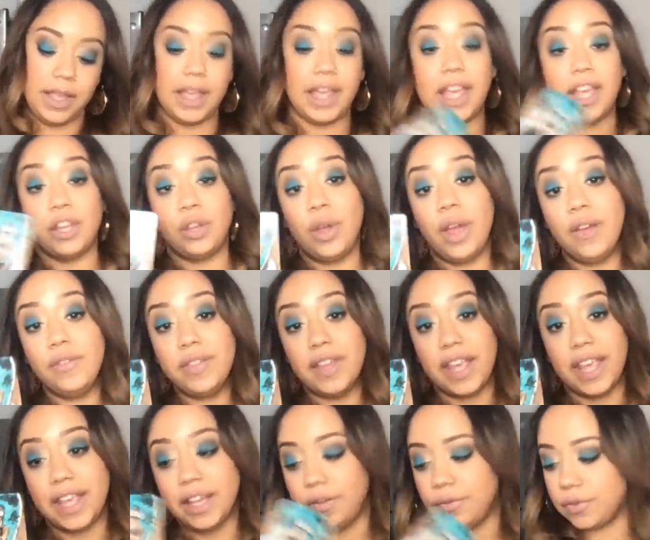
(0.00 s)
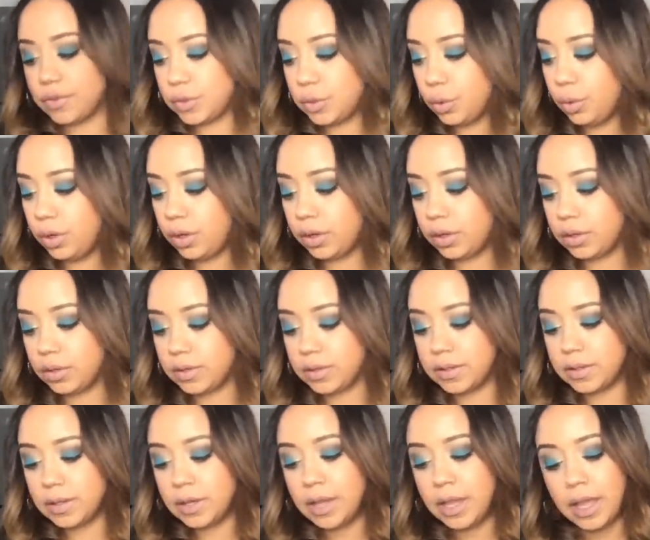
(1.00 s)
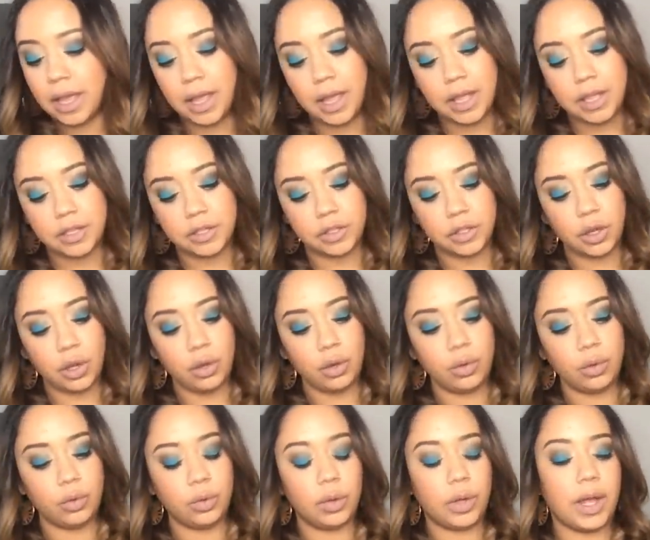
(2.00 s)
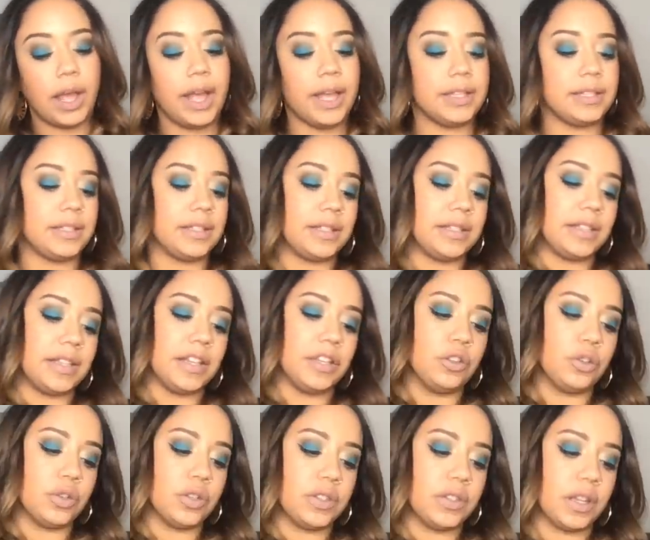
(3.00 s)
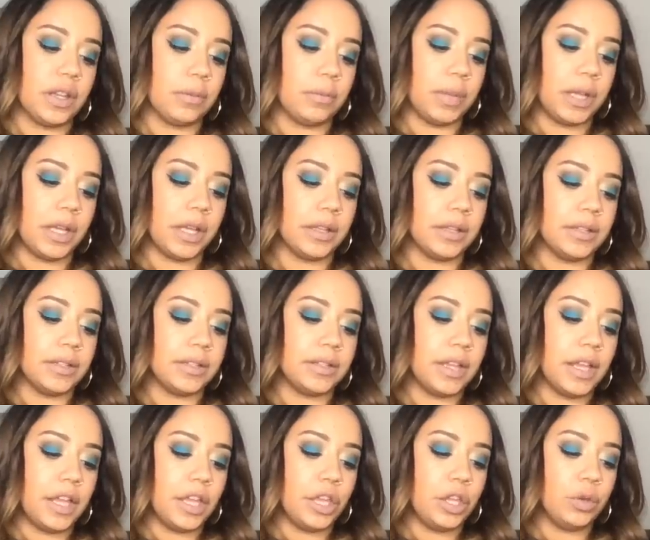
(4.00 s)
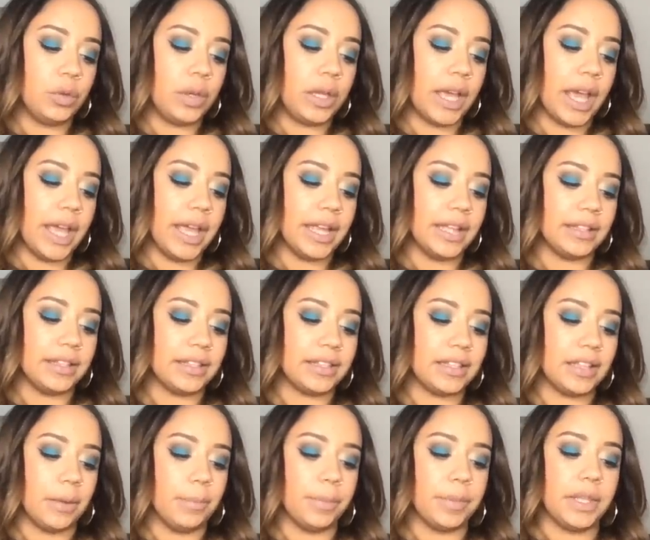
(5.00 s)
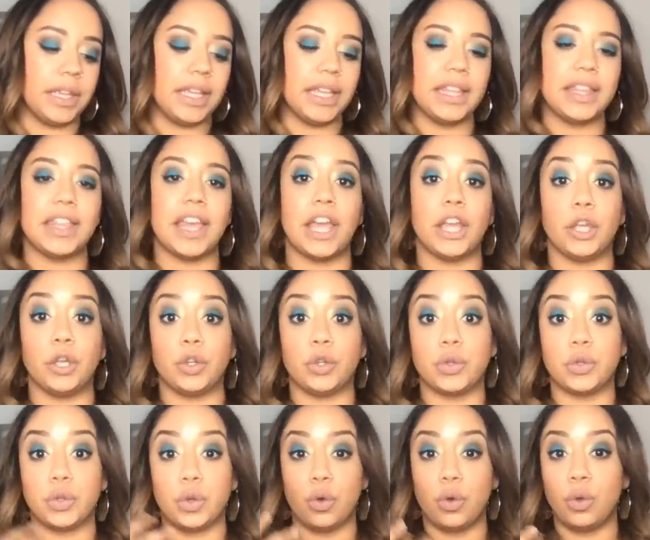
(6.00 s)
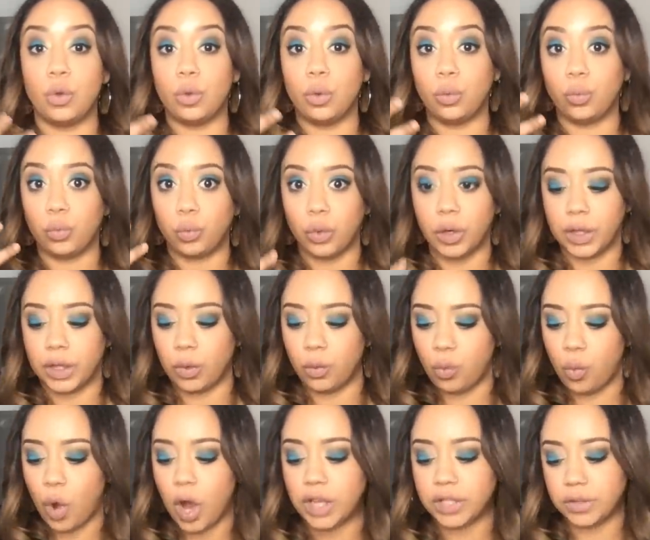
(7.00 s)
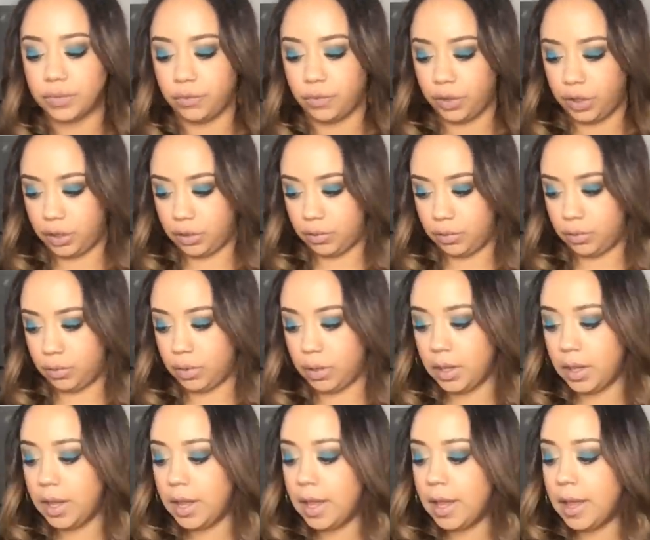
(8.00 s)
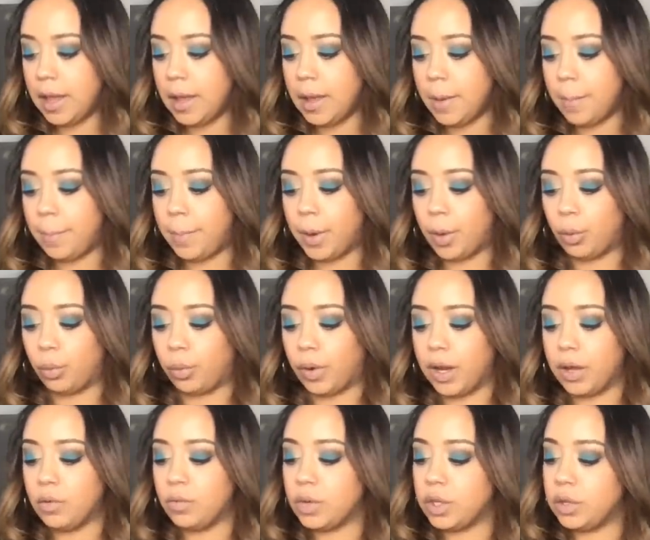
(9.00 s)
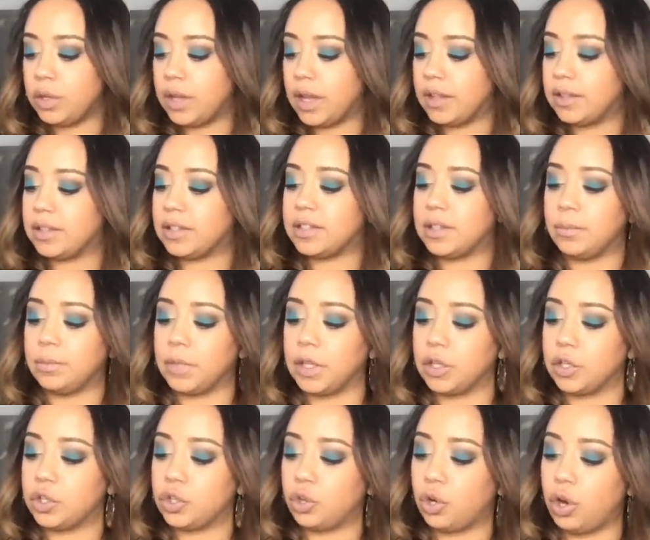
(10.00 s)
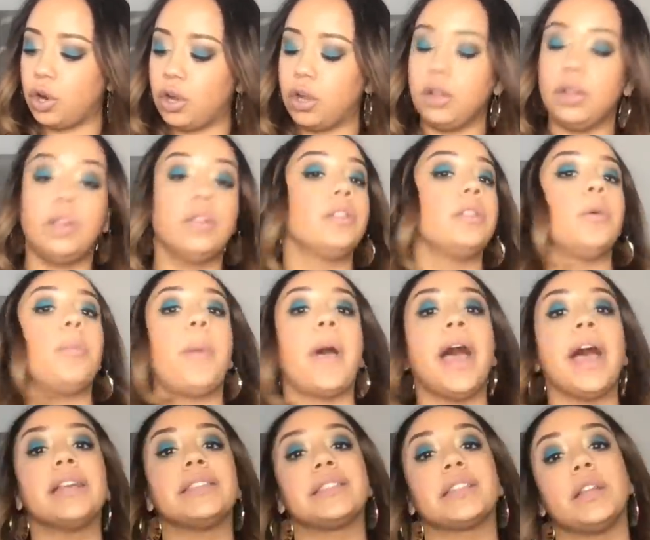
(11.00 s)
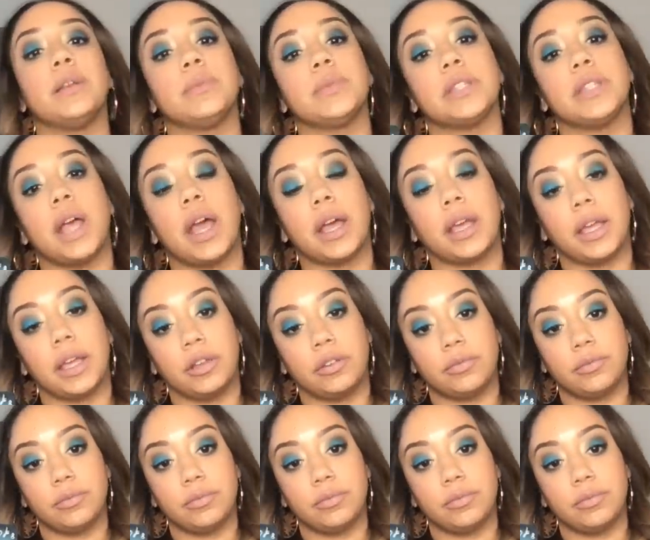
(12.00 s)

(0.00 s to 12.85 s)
And you have the Eight of Swords. So, guys, this is interesting because you get into something that your soul really wants for you. But right when you get into something strong, the past comes knocking.